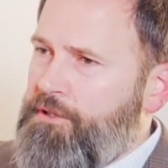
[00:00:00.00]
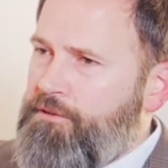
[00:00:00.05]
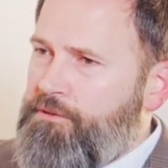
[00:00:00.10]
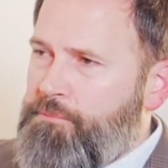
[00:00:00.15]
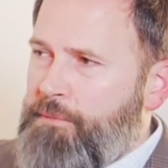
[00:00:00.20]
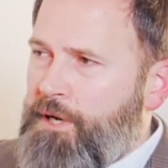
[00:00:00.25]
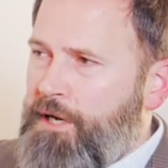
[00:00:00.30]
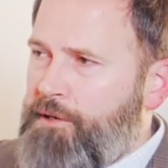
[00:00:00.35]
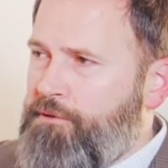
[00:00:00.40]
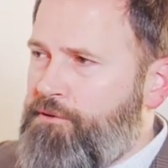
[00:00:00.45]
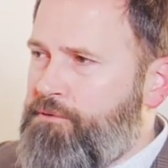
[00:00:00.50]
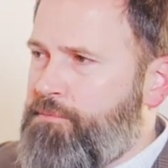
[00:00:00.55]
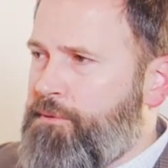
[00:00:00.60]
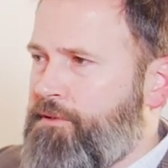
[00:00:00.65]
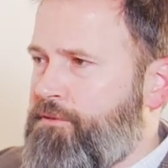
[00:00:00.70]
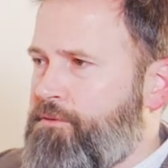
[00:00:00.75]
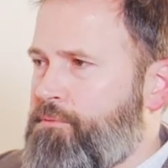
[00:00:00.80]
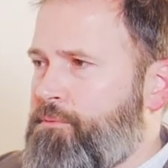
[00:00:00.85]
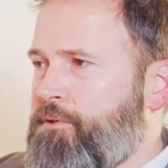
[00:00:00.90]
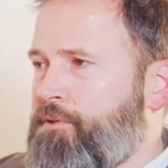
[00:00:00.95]
It's my
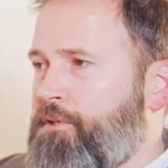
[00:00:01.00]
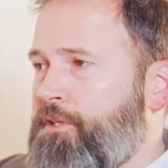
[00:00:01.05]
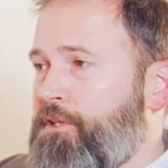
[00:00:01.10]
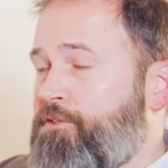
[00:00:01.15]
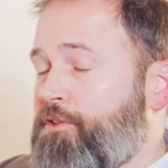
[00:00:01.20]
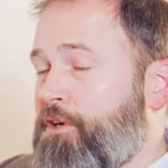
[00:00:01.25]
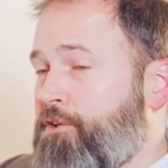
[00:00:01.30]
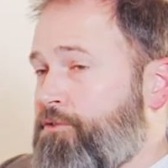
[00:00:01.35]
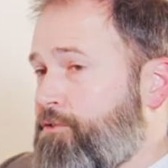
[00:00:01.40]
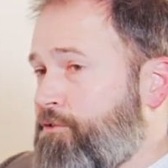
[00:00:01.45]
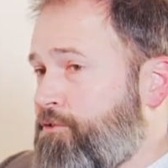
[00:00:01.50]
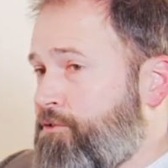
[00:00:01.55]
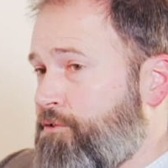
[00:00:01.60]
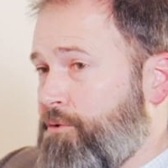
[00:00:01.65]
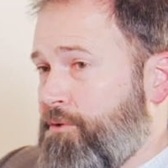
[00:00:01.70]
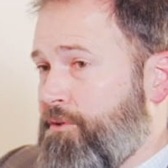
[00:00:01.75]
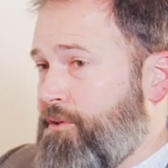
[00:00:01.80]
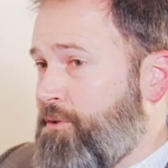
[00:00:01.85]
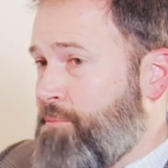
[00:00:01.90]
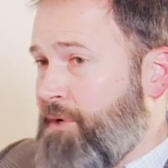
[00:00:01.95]
responsibility. It's also
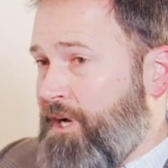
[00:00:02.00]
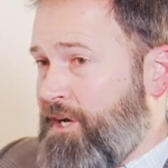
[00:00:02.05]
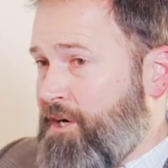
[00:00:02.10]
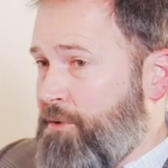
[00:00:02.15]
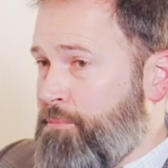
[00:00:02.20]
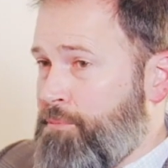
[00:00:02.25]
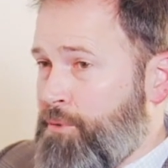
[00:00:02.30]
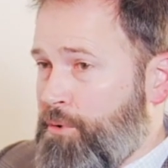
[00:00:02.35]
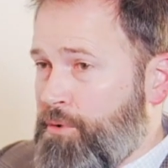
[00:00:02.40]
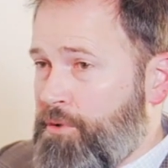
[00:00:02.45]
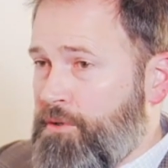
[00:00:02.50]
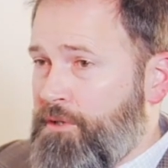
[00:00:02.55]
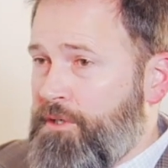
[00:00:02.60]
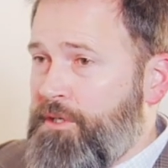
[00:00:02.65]
stewarded by our board.